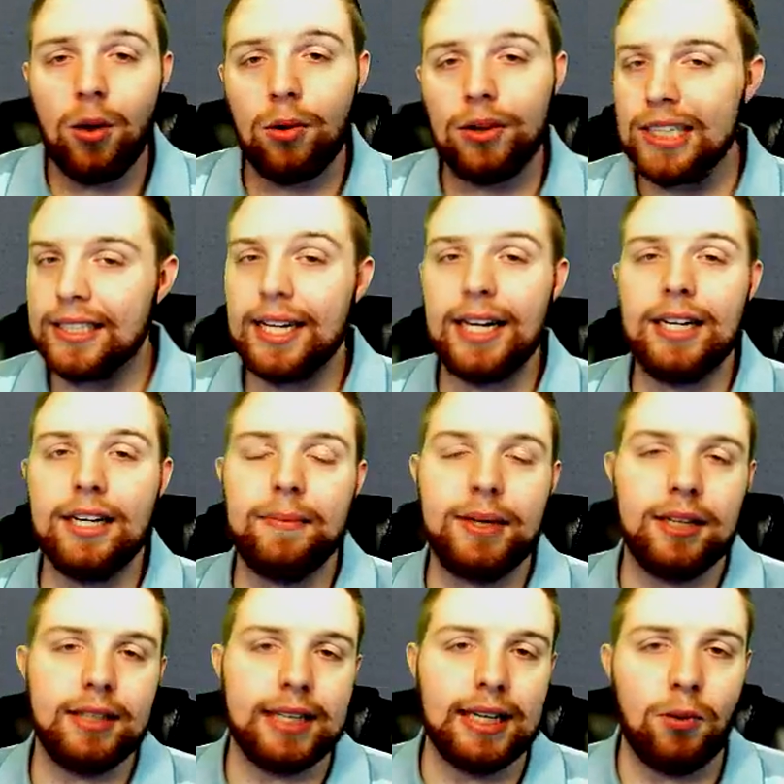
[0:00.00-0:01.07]
well, this is how you're going
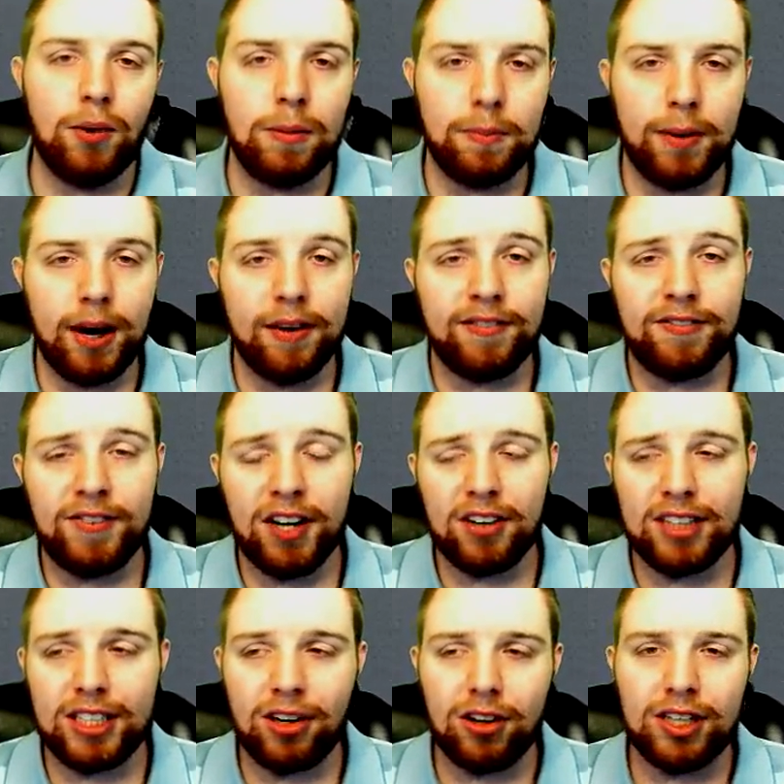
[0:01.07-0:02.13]
to be able to get Wimpod
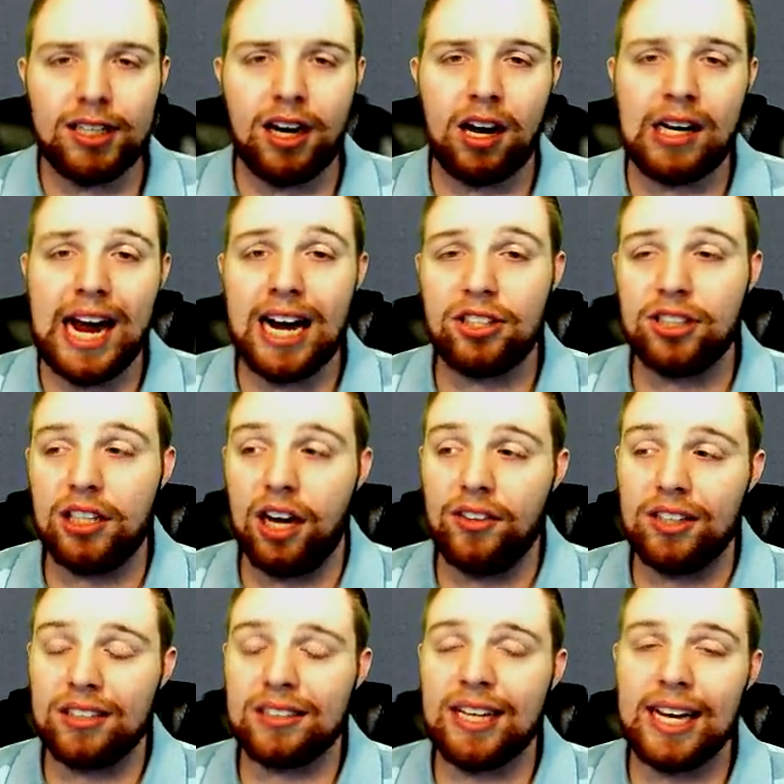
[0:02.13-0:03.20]
fairly early on, actually
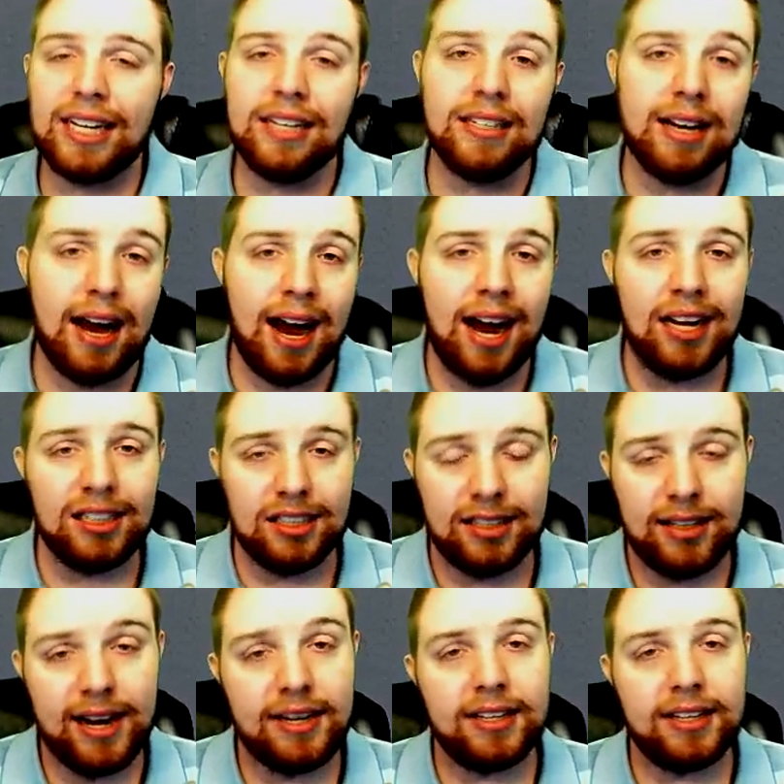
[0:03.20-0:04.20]
on the second island.